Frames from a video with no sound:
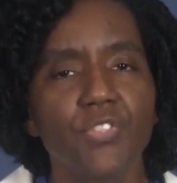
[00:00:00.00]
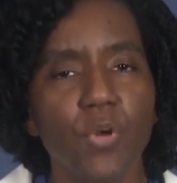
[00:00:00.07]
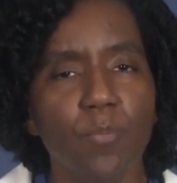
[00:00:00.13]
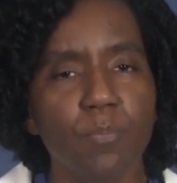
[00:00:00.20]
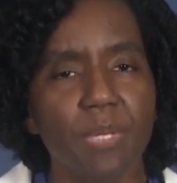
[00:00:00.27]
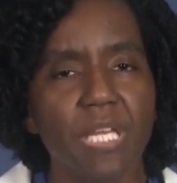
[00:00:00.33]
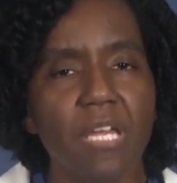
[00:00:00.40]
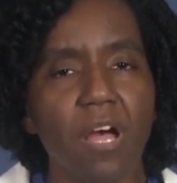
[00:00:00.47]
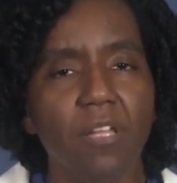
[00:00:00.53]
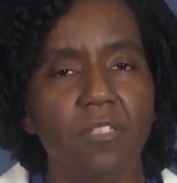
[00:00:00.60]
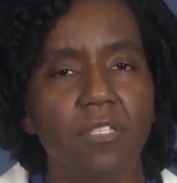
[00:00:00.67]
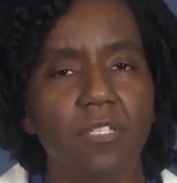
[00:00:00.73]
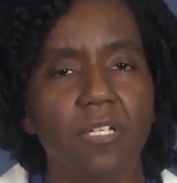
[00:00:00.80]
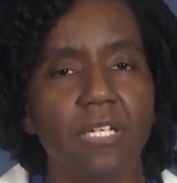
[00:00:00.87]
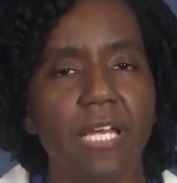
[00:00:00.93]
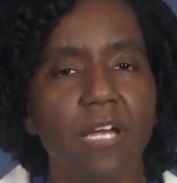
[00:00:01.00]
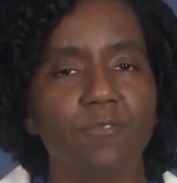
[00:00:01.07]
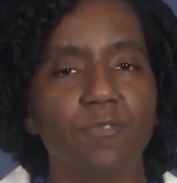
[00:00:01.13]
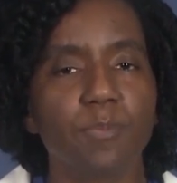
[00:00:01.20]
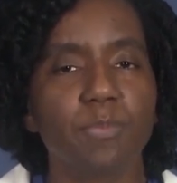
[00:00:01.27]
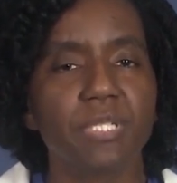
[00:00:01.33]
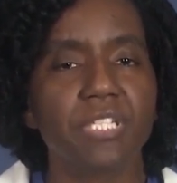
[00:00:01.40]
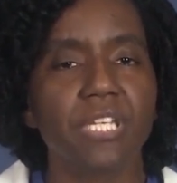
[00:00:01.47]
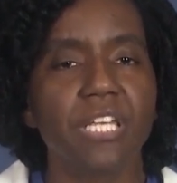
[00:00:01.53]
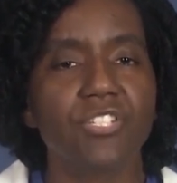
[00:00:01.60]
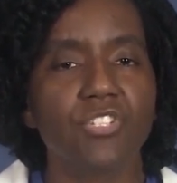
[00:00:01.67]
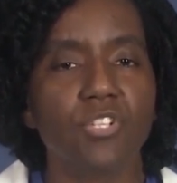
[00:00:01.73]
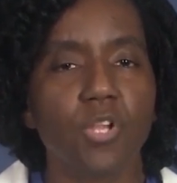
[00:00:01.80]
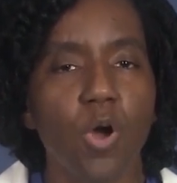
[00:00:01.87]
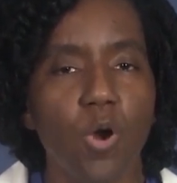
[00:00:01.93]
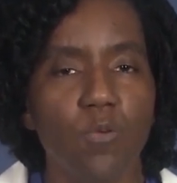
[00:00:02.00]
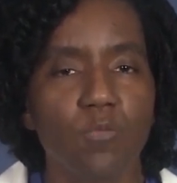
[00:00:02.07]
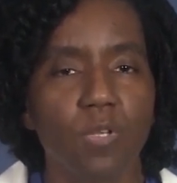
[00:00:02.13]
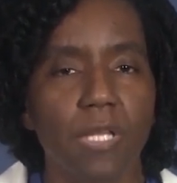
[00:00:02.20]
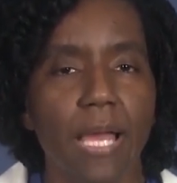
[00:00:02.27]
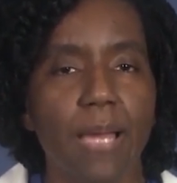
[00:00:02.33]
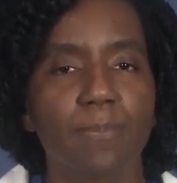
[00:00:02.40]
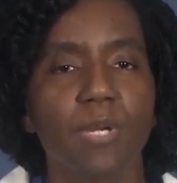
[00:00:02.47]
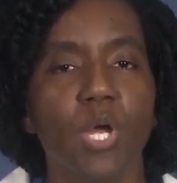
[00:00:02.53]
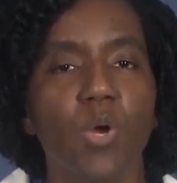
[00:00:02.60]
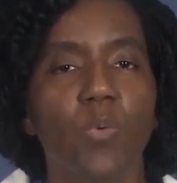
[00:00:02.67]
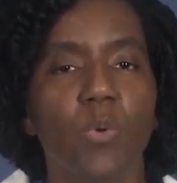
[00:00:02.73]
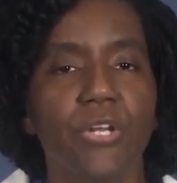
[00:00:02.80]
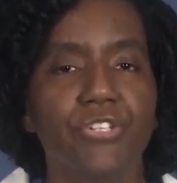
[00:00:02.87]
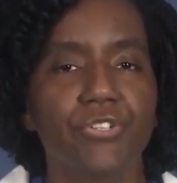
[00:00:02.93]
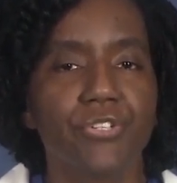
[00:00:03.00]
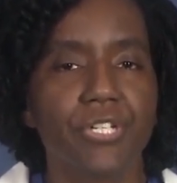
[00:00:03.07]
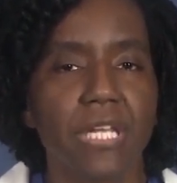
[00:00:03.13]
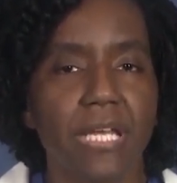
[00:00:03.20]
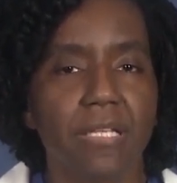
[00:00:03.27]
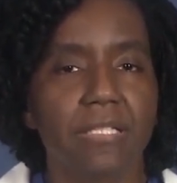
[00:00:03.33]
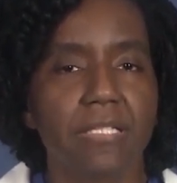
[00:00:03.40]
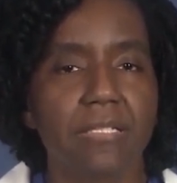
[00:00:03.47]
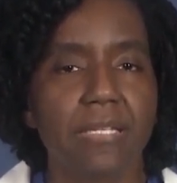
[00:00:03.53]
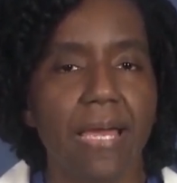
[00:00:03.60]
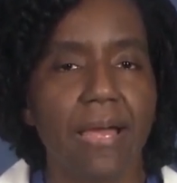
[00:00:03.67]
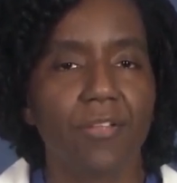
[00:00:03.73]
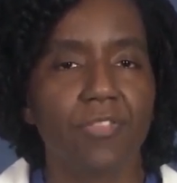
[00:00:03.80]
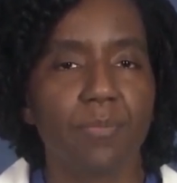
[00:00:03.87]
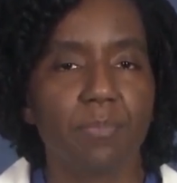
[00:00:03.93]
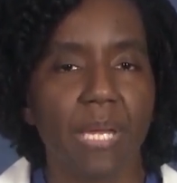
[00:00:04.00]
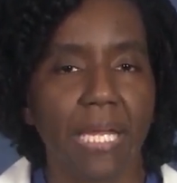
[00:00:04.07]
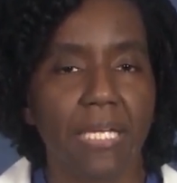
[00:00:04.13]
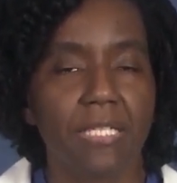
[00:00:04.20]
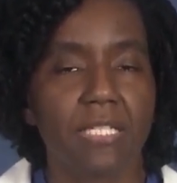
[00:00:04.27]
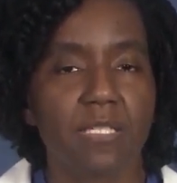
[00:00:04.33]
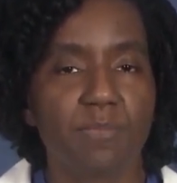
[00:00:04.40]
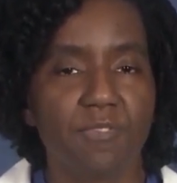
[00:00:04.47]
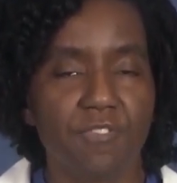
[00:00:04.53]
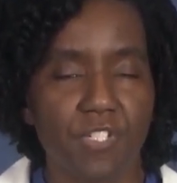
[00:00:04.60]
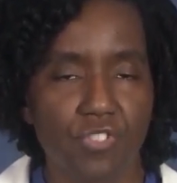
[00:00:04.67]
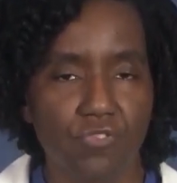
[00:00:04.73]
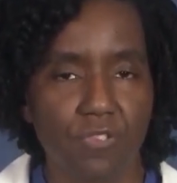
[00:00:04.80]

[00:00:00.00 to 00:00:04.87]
So be on the lookout for potential overlap when you're nailing down the mechanism of